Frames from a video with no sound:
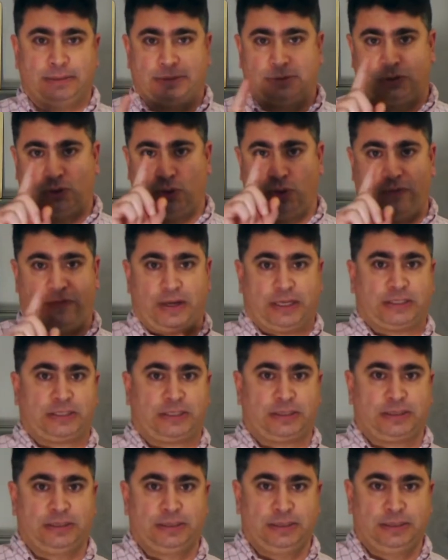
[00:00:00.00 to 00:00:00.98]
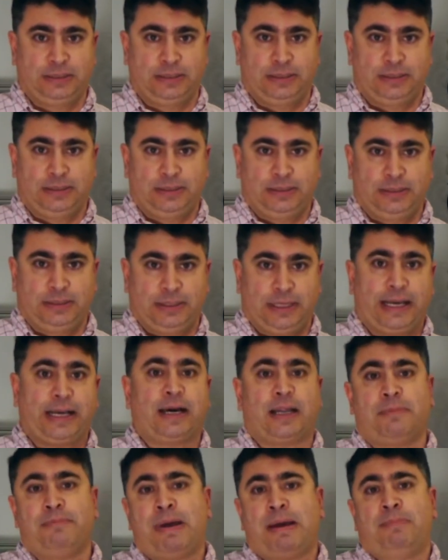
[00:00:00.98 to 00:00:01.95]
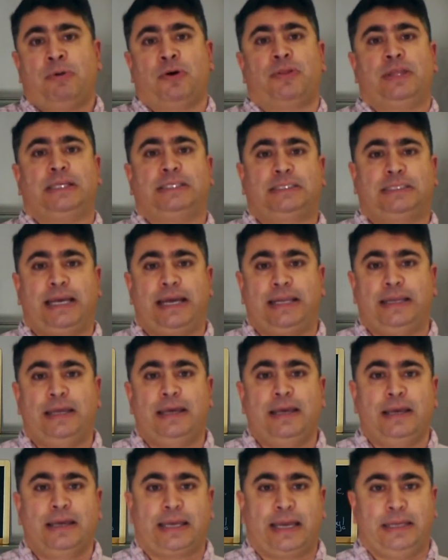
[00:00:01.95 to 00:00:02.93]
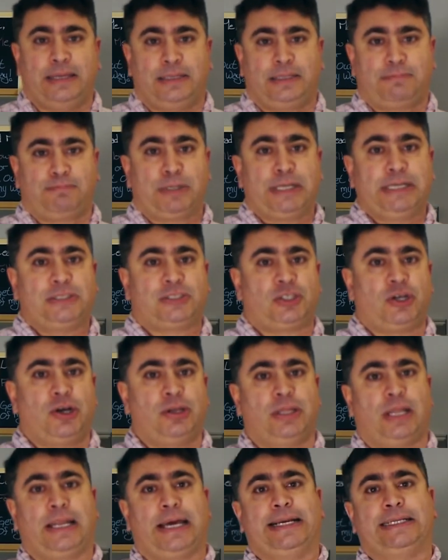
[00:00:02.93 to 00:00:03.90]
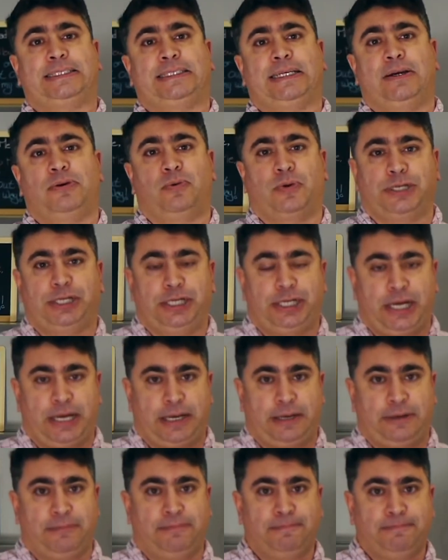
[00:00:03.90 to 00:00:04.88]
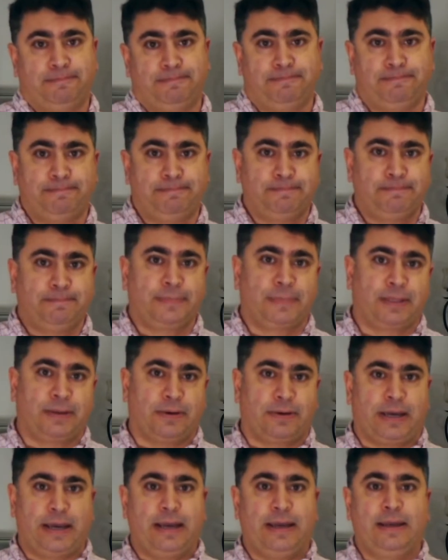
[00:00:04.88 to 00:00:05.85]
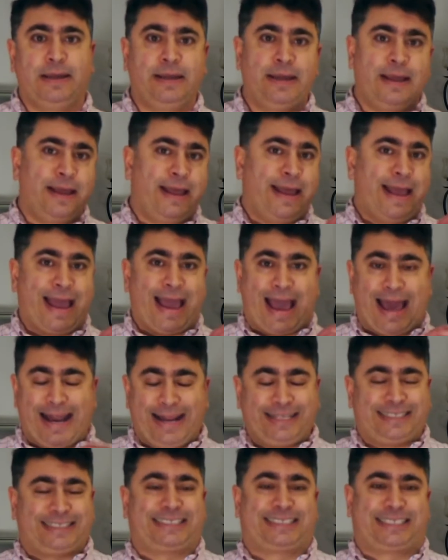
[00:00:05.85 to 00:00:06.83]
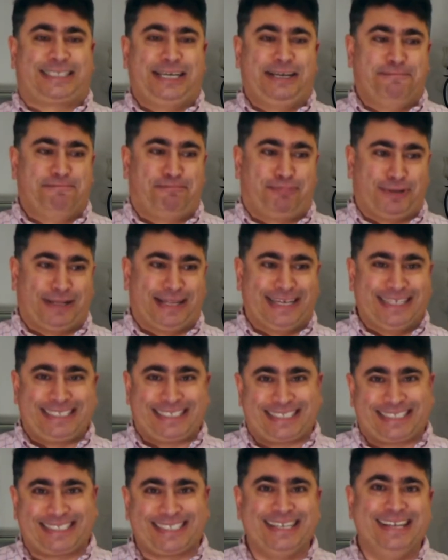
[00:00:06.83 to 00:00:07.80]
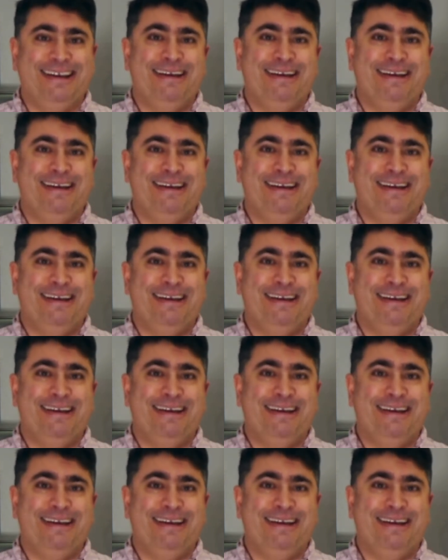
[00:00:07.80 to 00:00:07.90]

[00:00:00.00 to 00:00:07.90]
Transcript: 2 of us. I got a memo that said, can you please turn the lights out when you're done? Okay? At its simplest,